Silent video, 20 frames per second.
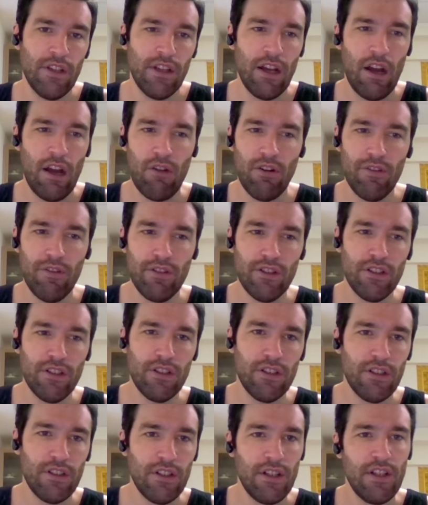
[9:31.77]

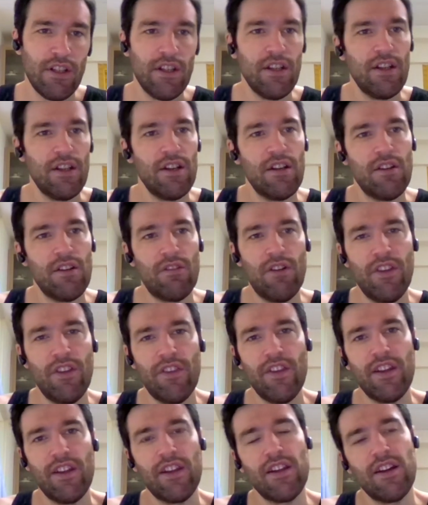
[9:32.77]
However, one
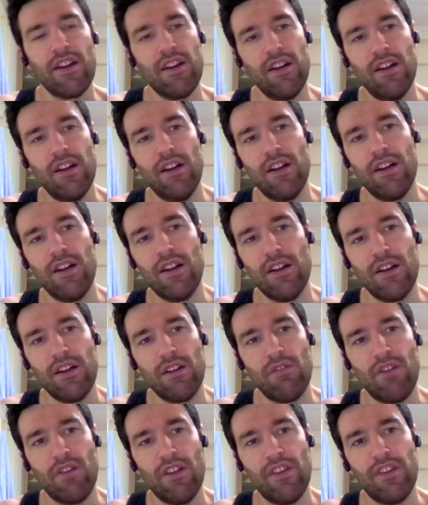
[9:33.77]
thing,
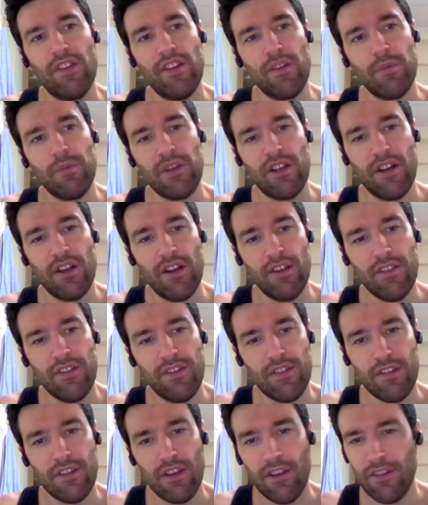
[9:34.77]

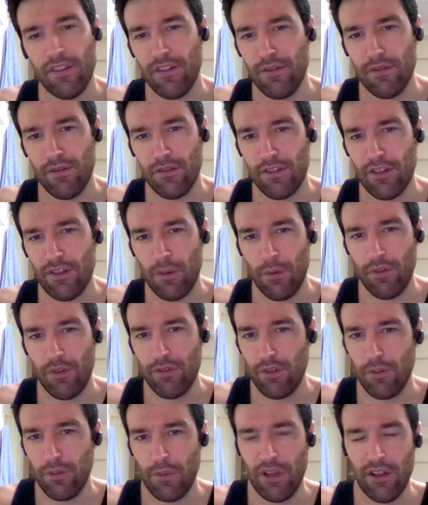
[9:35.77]
because as some of
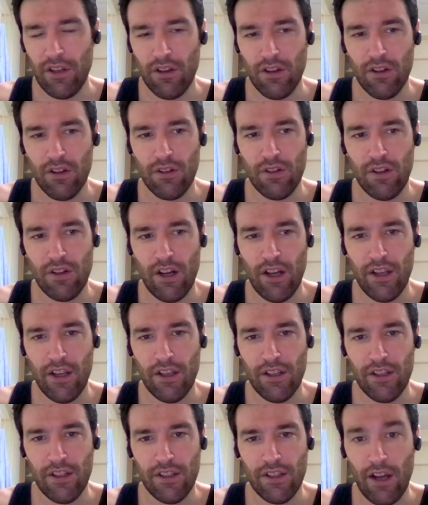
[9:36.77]
you may know,
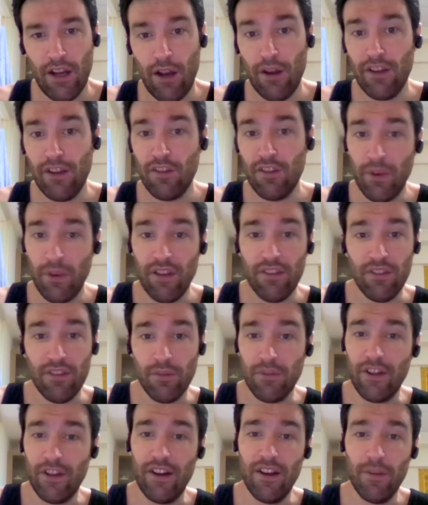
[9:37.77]
I spent some
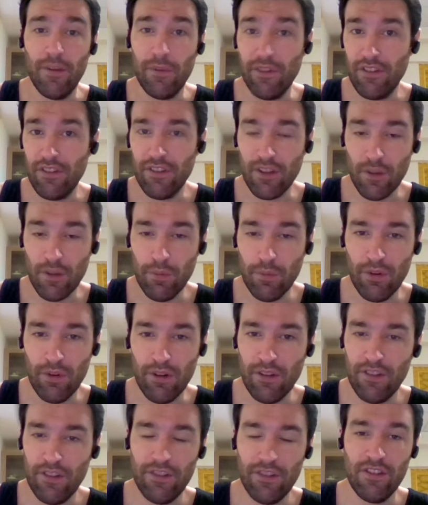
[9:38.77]
time in
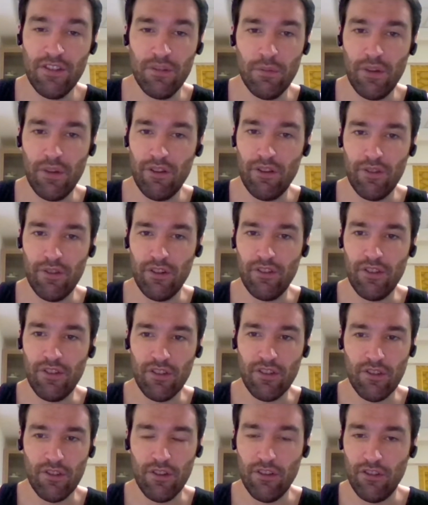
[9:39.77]
Singapore. This isn't my first
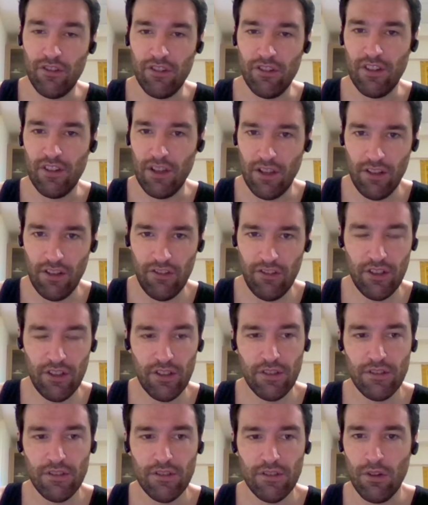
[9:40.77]
excursion to
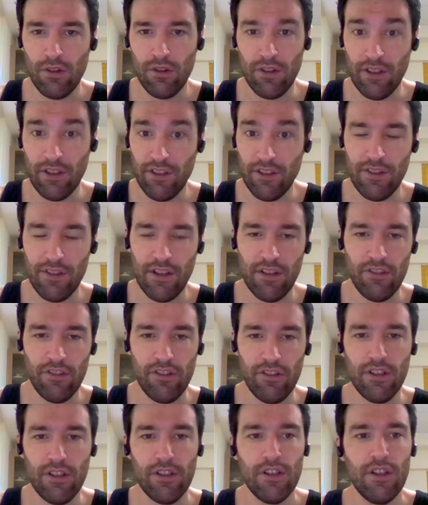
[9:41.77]
Asia or East
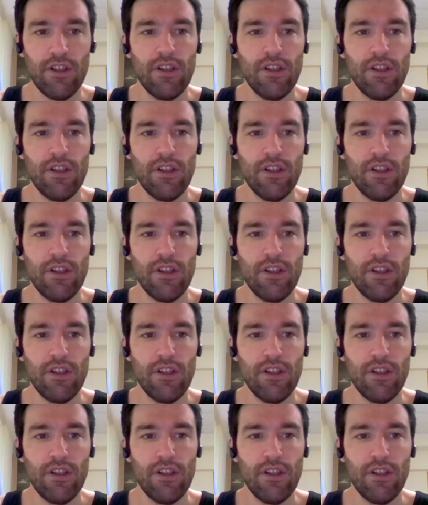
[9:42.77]
Asia.